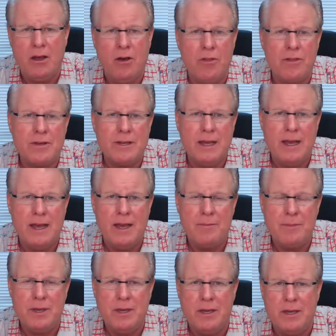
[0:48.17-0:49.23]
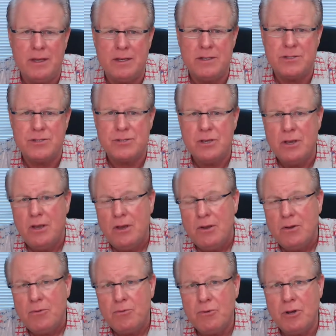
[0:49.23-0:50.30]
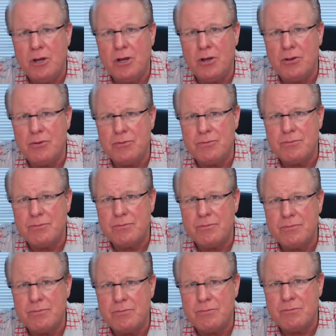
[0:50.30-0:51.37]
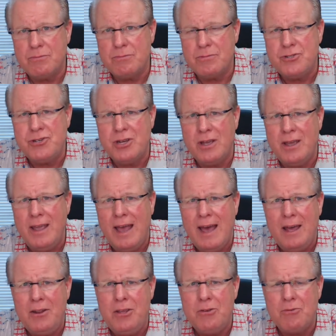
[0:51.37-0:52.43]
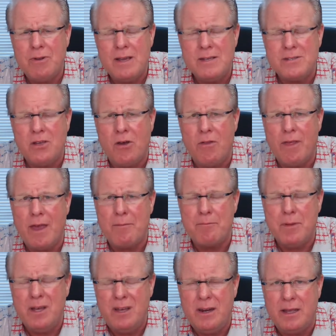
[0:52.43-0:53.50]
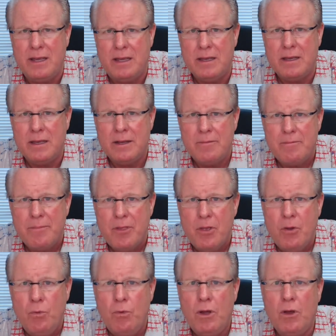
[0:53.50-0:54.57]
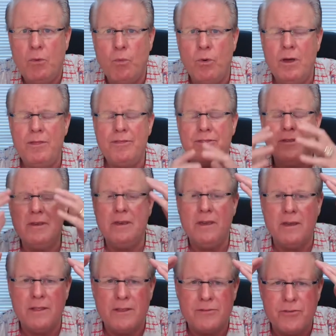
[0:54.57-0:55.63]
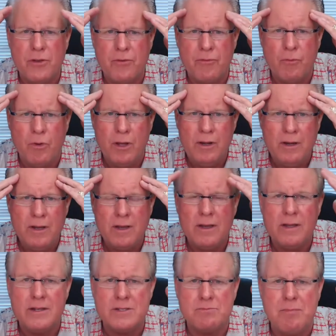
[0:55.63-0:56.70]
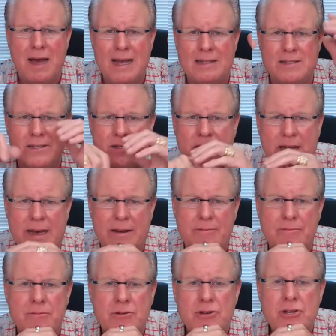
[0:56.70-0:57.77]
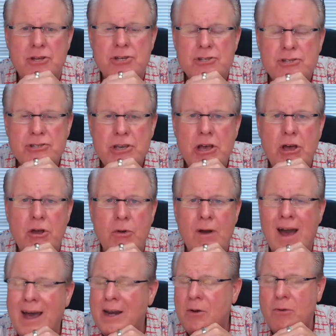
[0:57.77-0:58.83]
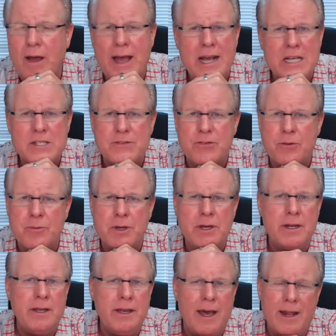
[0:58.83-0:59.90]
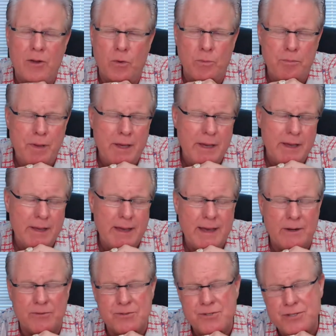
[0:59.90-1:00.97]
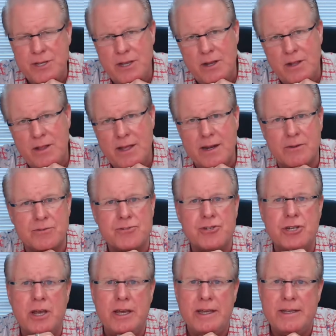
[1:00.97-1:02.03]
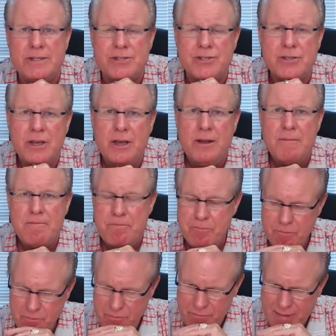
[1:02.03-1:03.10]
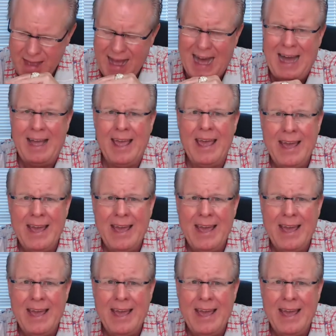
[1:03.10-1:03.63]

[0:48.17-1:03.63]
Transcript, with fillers: all the time is, well, Jay, how do you raise all that money? Well, one thing, so one nugget is mindset. So I don't ask for money. I don't beg. I don't sell. I don't chase. I